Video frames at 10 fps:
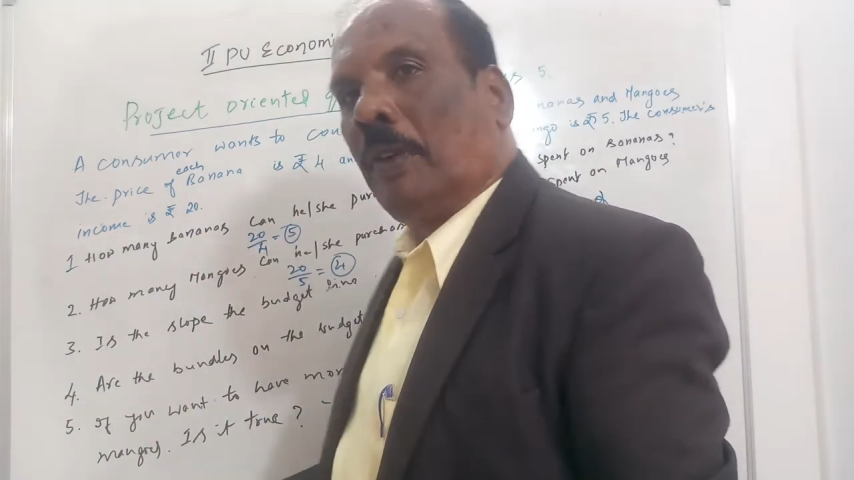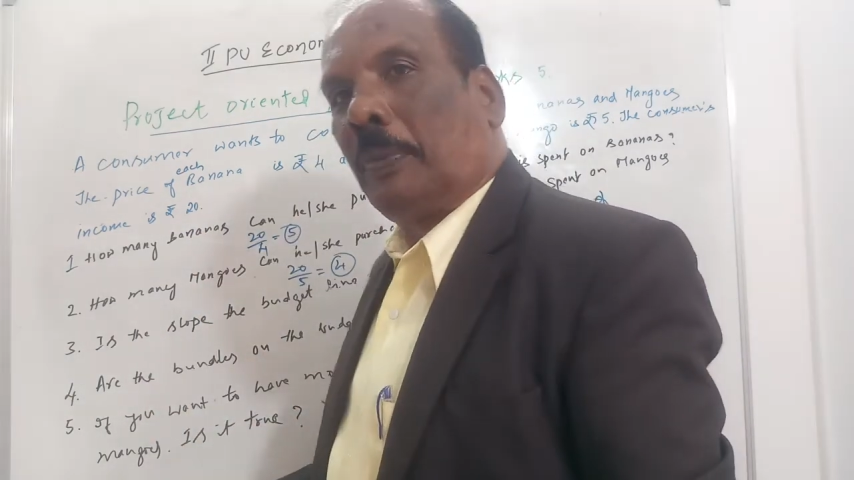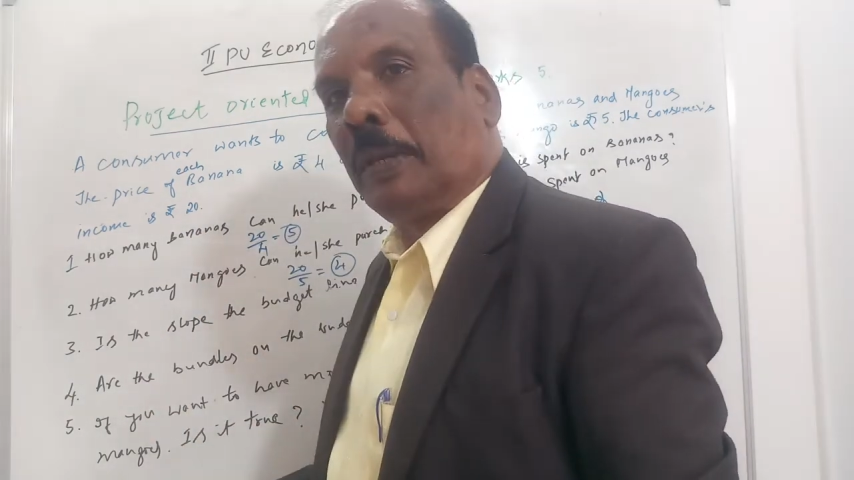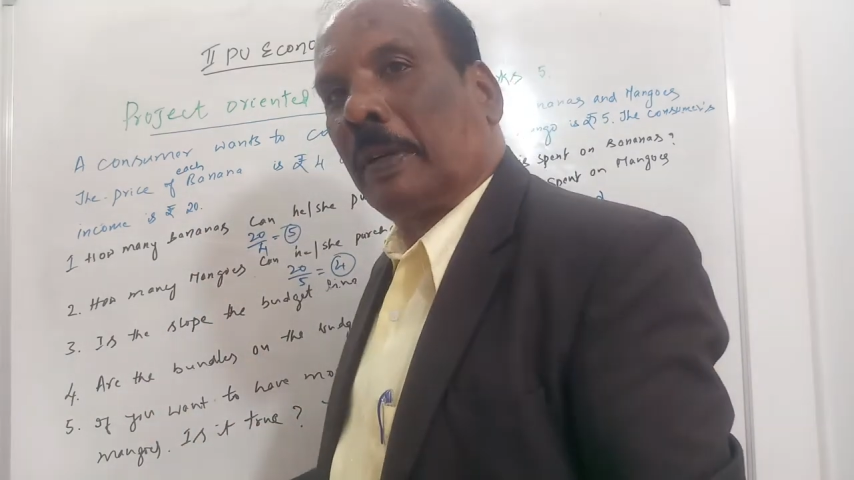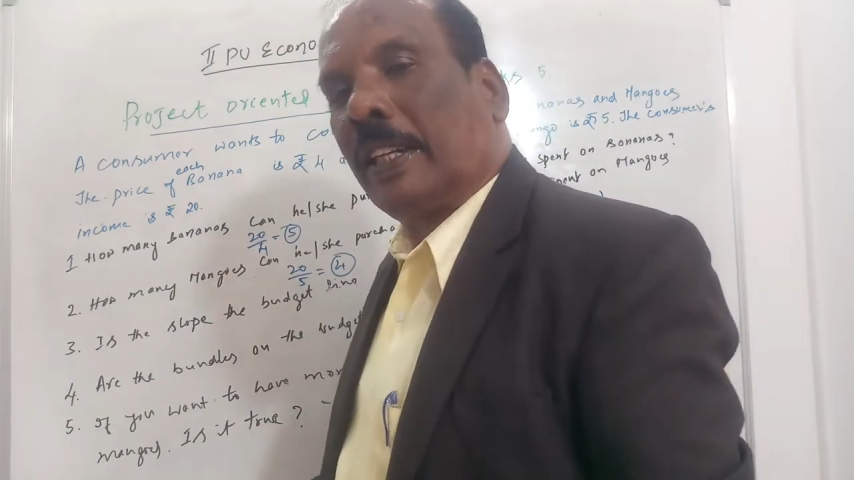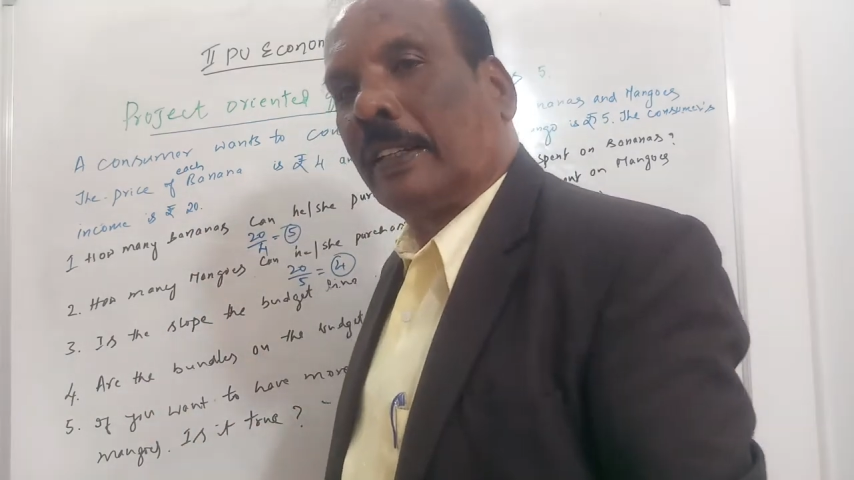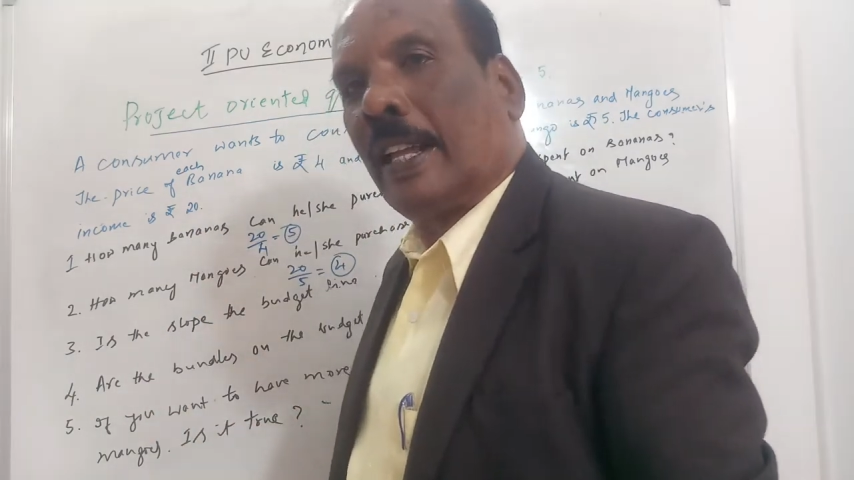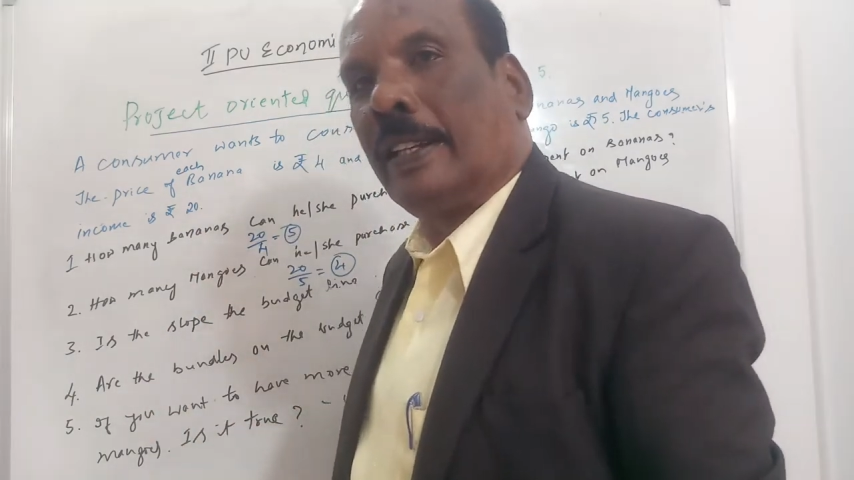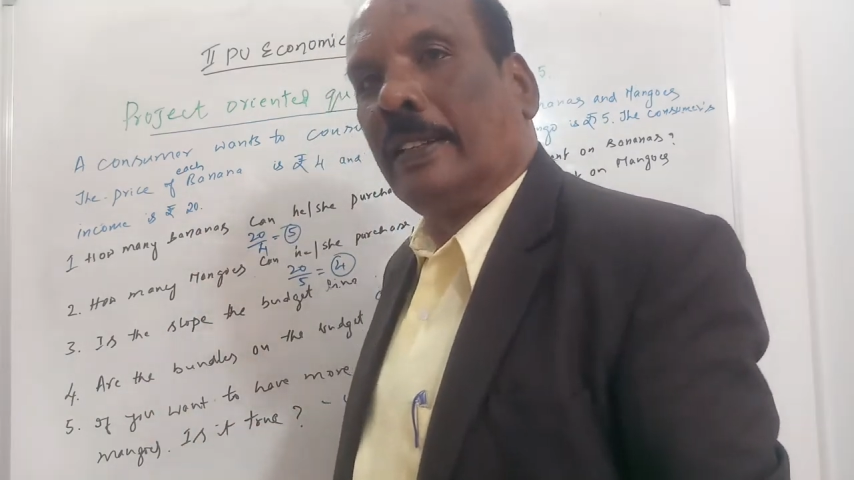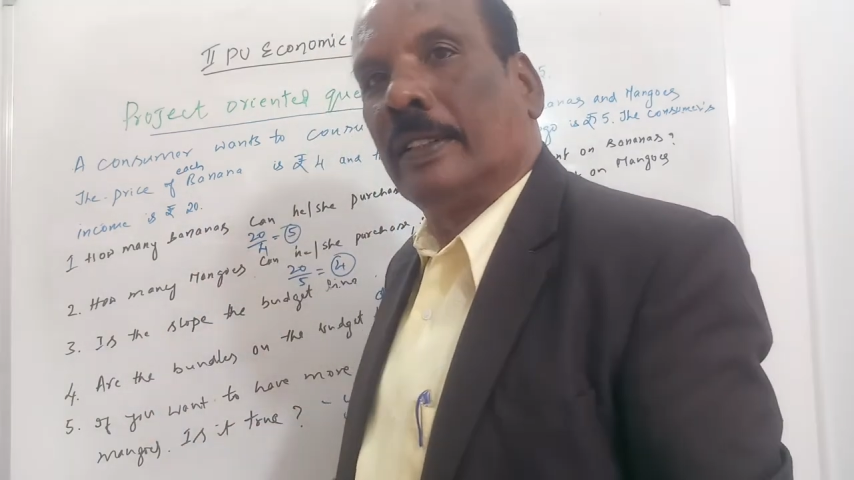of the budget
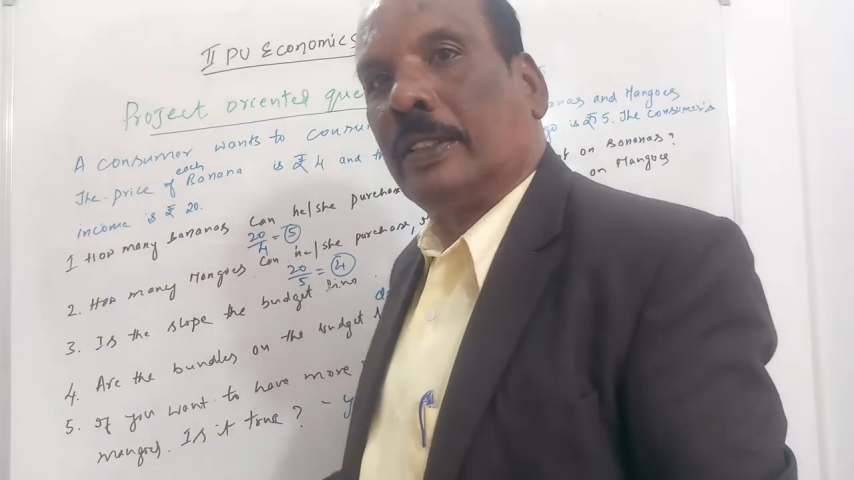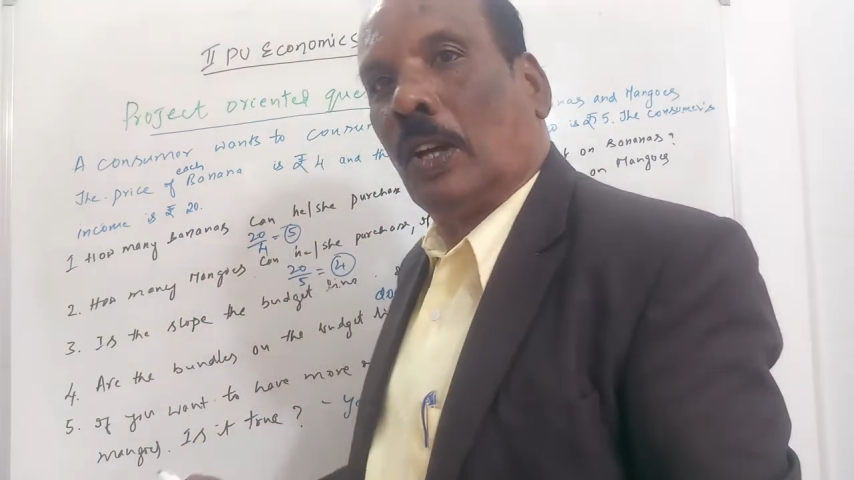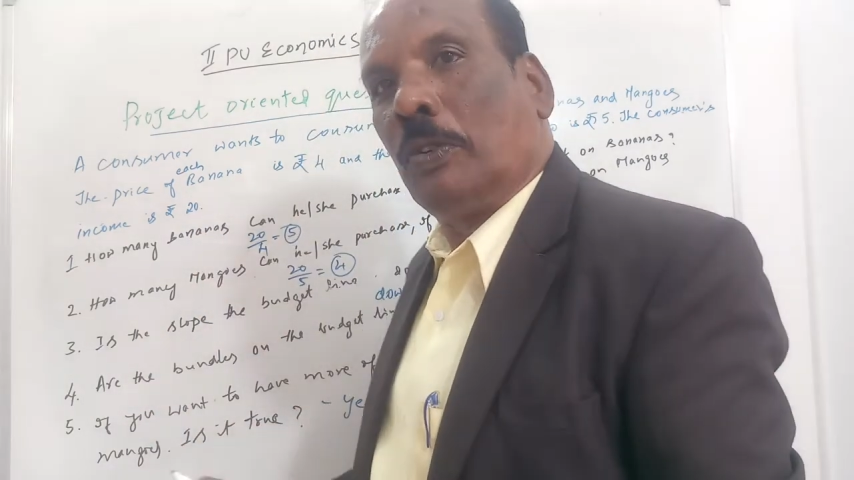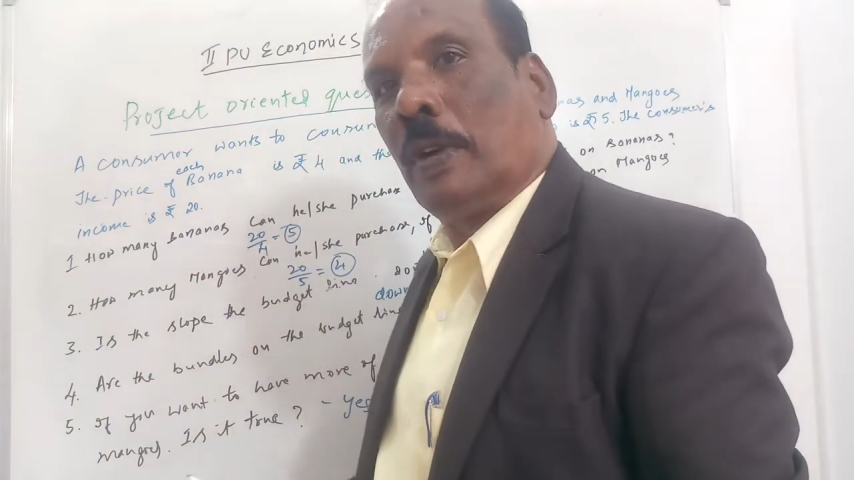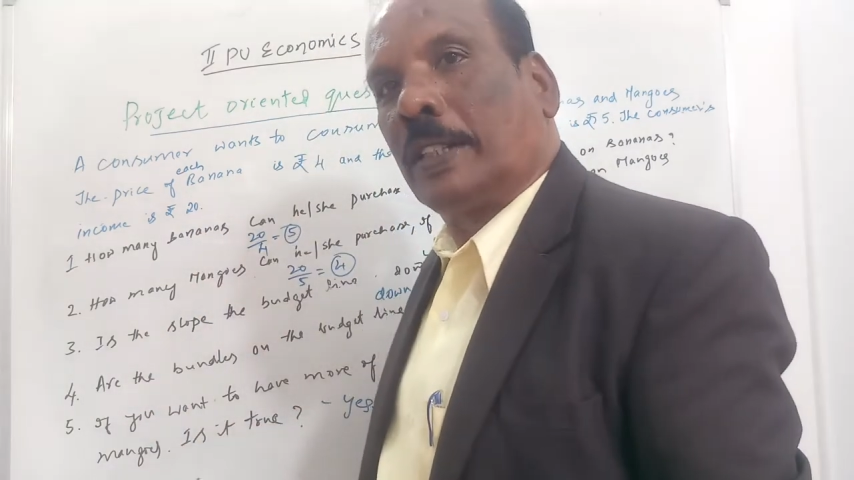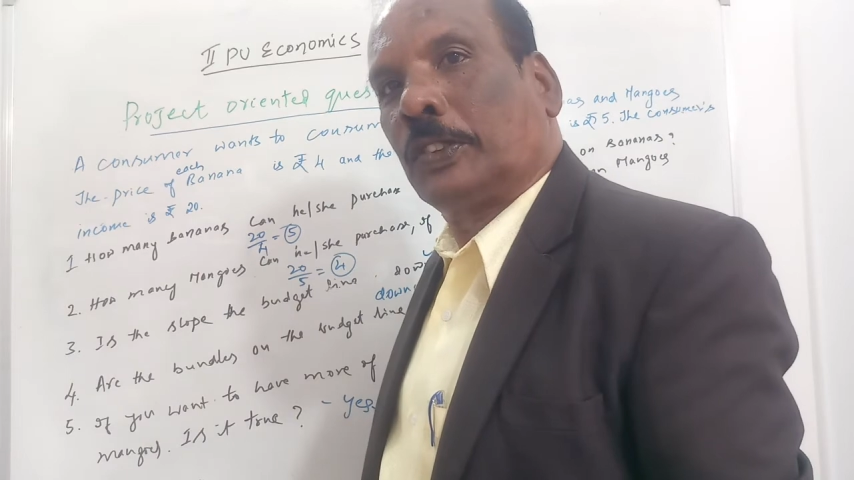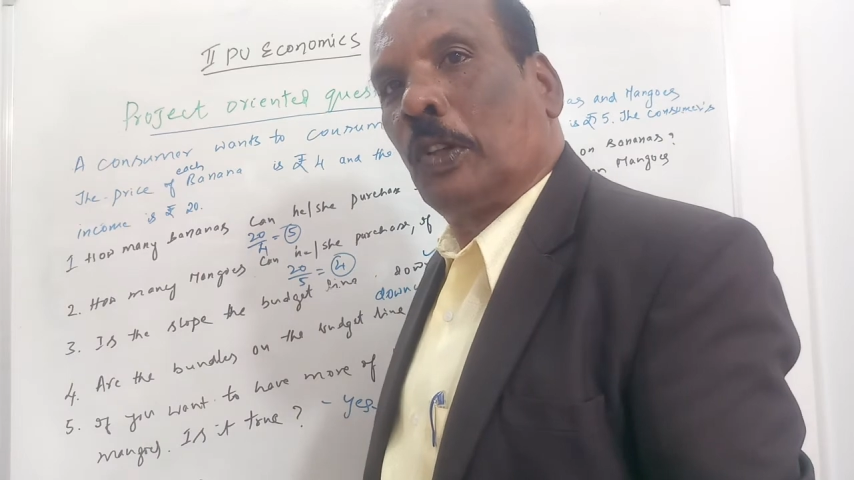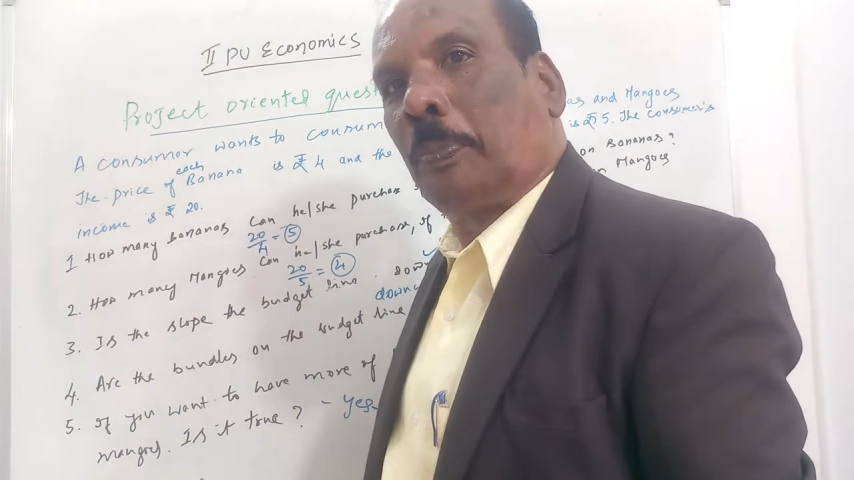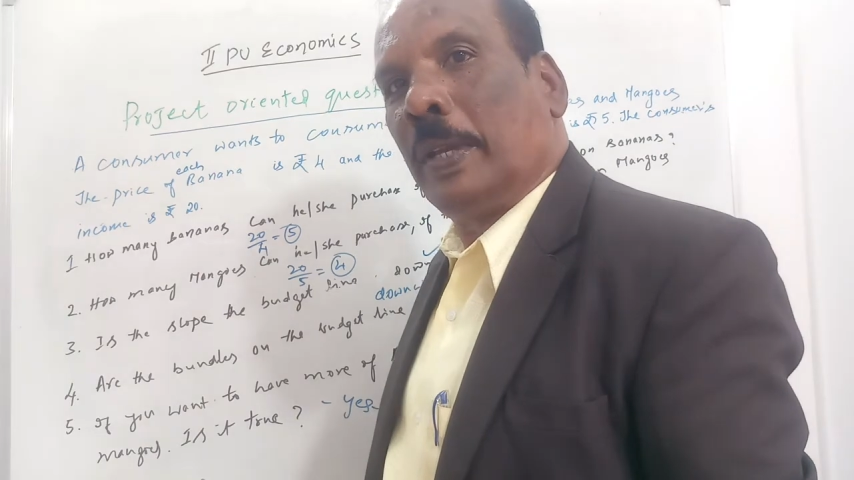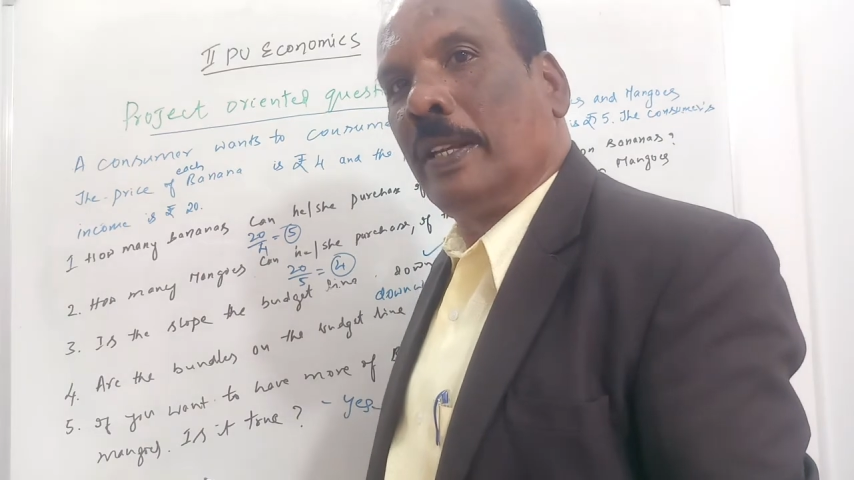line downward
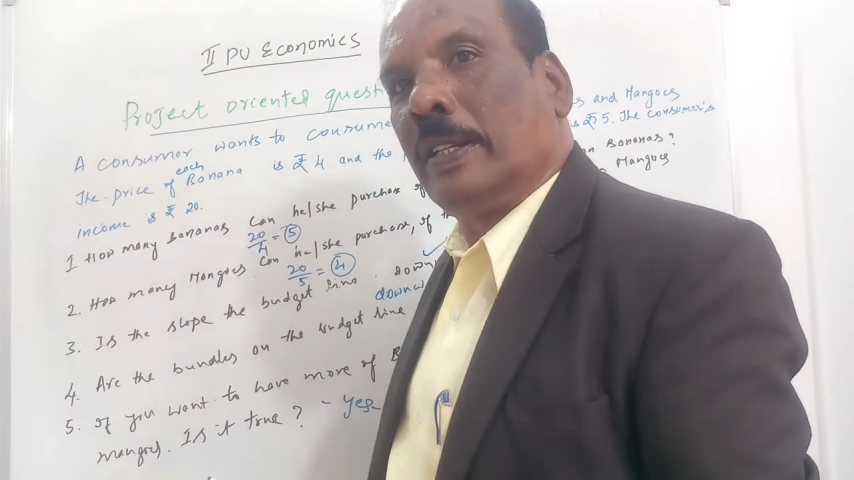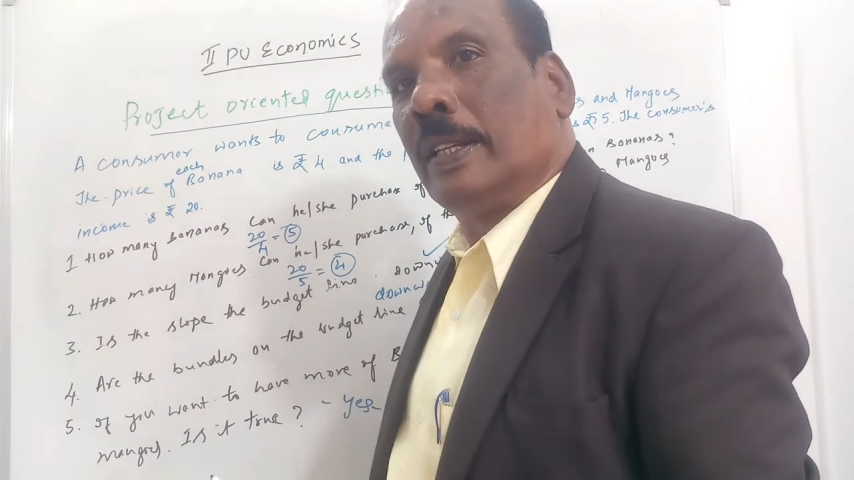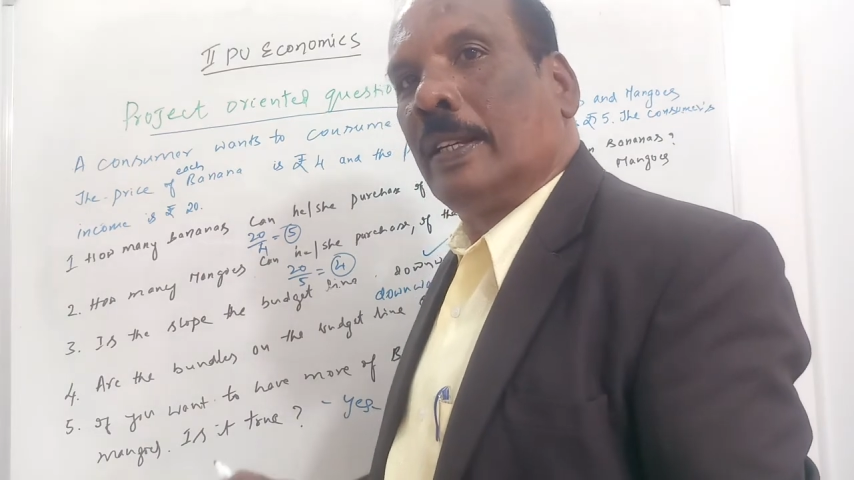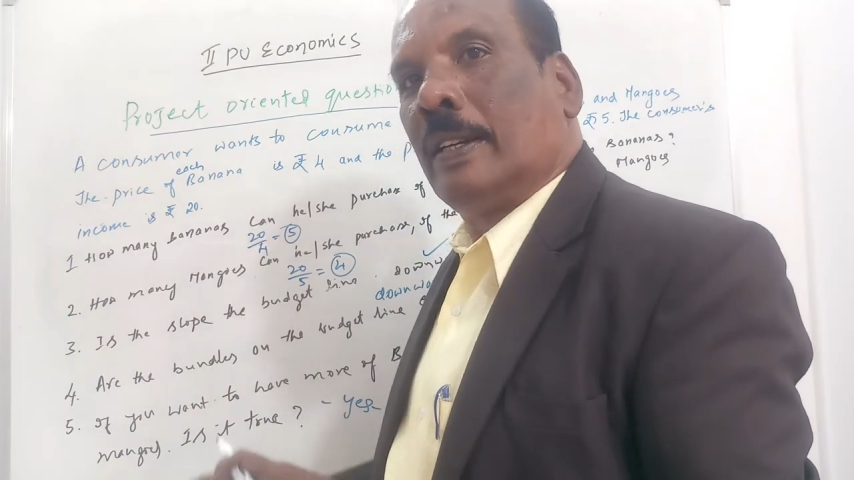sloping?